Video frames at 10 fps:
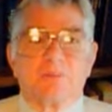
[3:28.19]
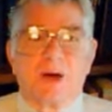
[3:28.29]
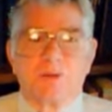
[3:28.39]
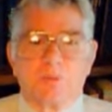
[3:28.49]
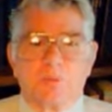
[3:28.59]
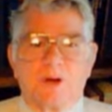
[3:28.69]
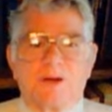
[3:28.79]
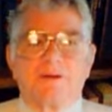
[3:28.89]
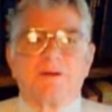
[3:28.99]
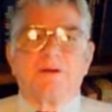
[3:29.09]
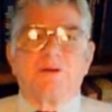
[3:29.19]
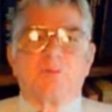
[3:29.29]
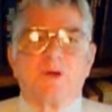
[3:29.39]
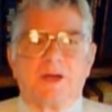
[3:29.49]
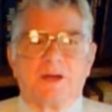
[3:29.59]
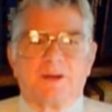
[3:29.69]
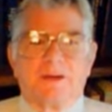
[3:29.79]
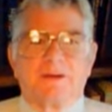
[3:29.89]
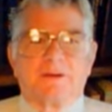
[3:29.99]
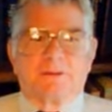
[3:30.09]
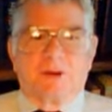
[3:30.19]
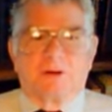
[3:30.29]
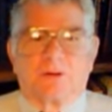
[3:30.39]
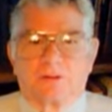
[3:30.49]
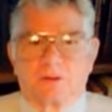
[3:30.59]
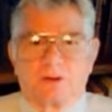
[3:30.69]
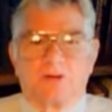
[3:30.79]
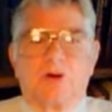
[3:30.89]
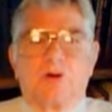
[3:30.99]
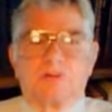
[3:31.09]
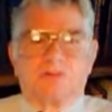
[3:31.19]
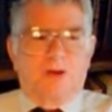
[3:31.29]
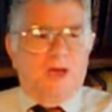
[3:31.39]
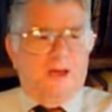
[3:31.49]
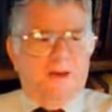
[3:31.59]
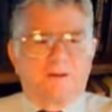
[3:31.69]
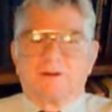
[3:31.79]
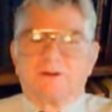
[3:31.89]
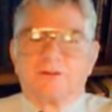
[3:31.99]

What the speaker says: By the way, we had a little long flat